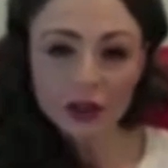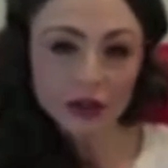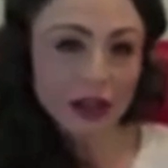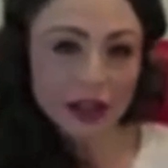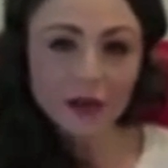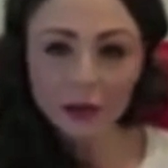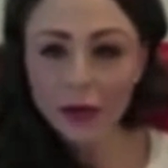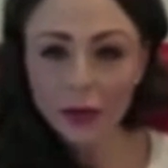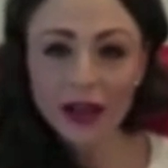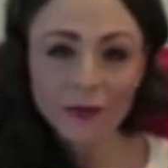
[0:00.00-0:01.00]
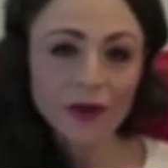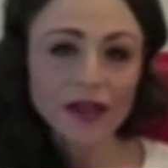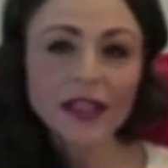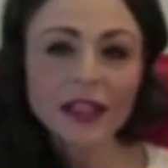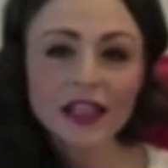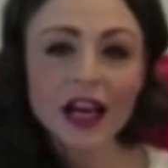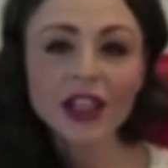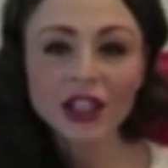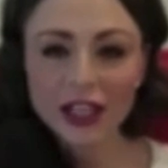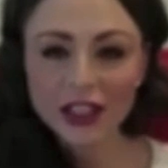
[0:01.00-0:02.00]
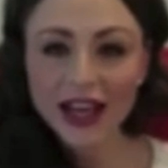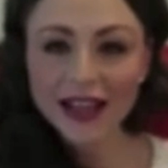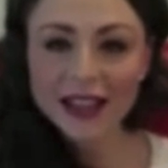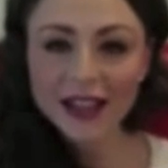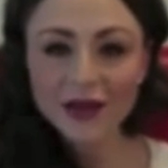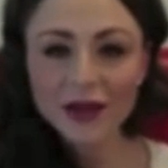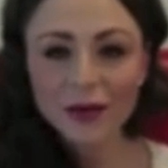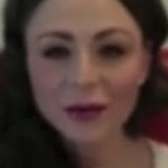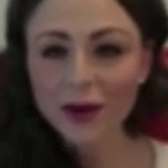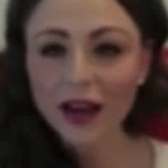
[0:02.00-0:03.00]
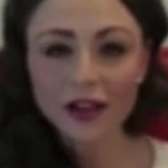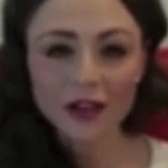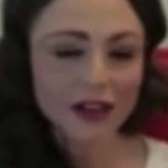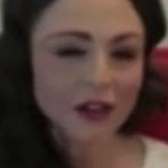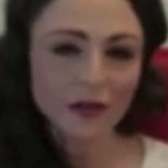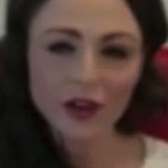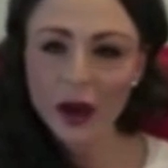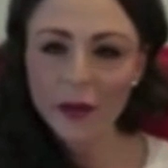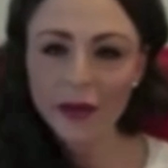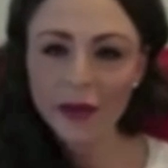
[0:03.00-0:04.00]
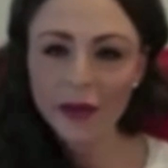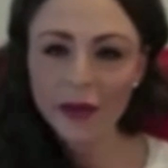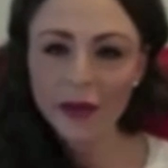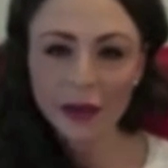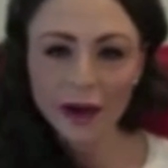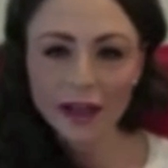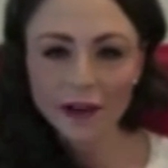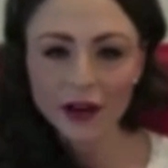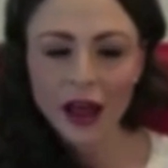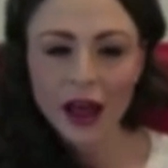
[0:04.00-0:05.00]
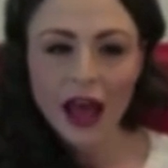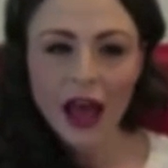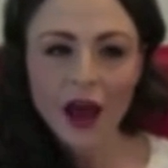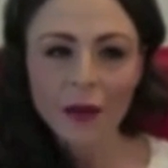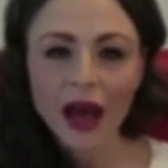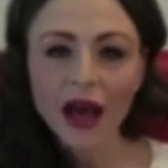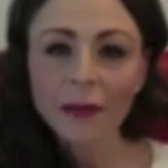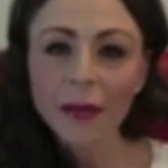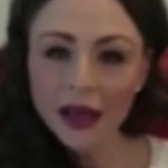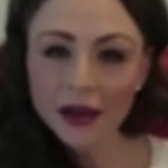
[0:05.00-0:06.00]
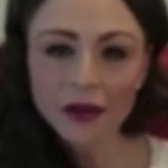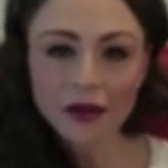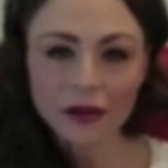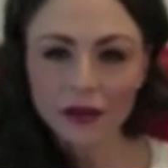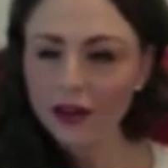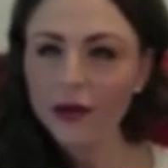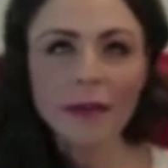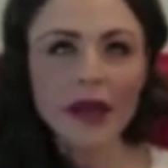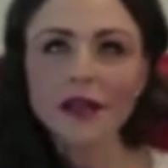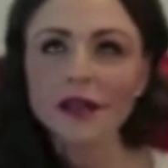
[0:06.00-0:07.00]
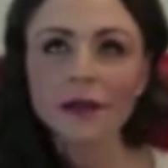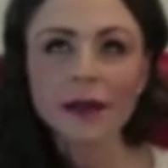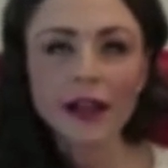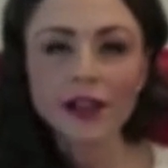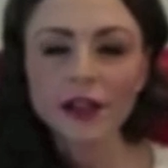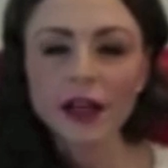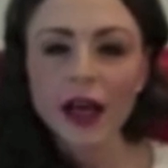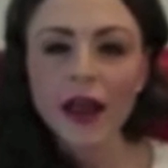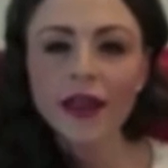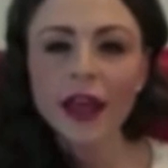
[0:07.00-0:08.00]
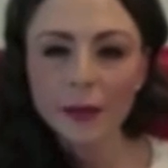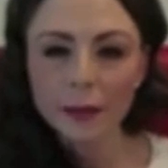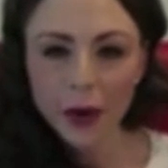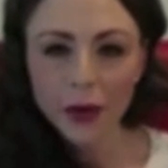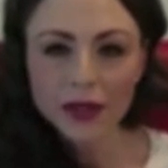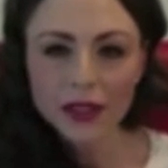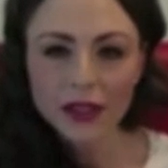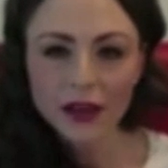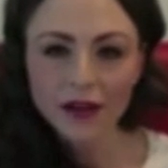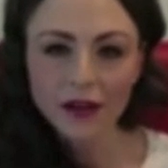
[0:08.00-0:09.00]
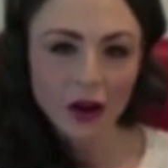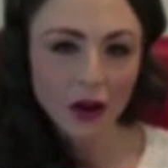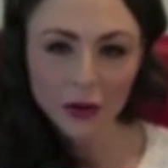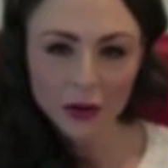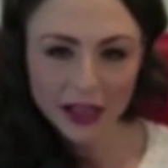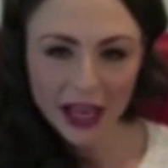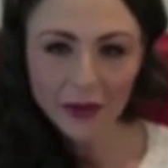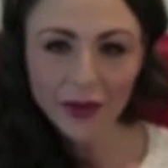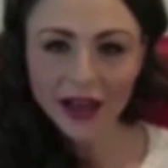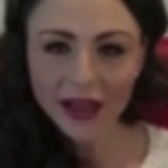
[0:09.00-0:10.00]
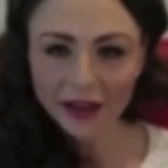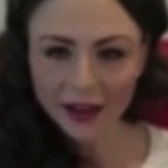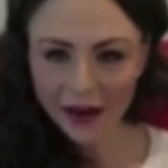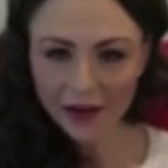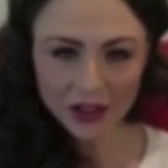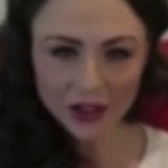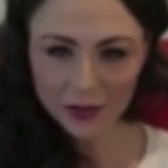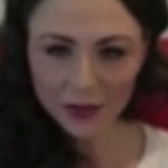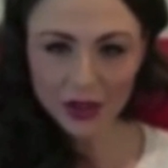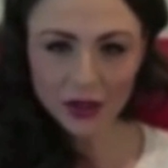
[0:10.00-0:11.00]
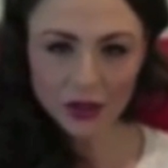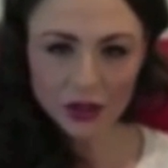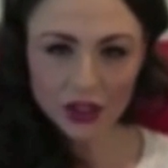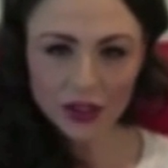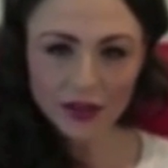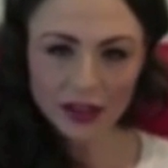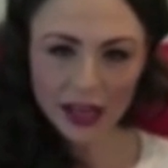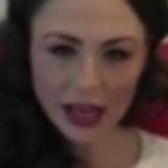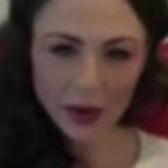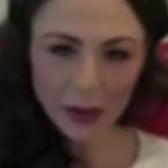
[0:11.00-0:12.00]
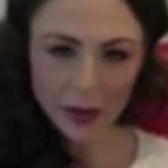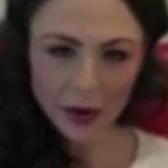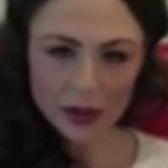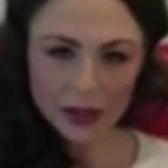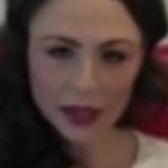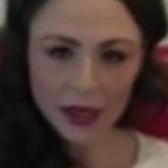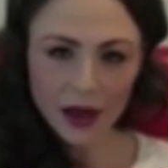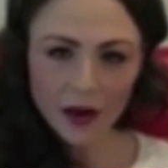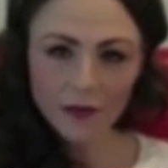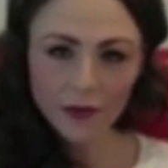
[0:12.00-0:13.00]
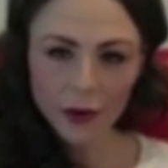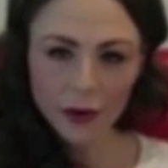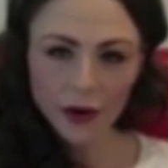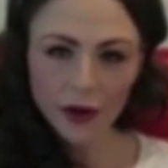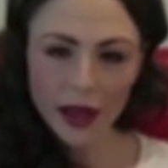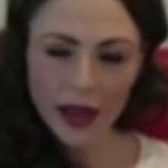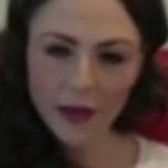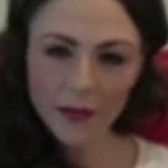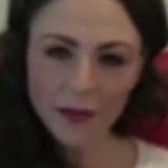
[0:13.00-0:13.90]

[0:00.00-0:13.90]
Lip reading: She like for instance, Guy J. Jackson, who's the writer, he's a phenomenal writer, and Michael, an amazing director. They both call her the gateway character because she's the gateway person for.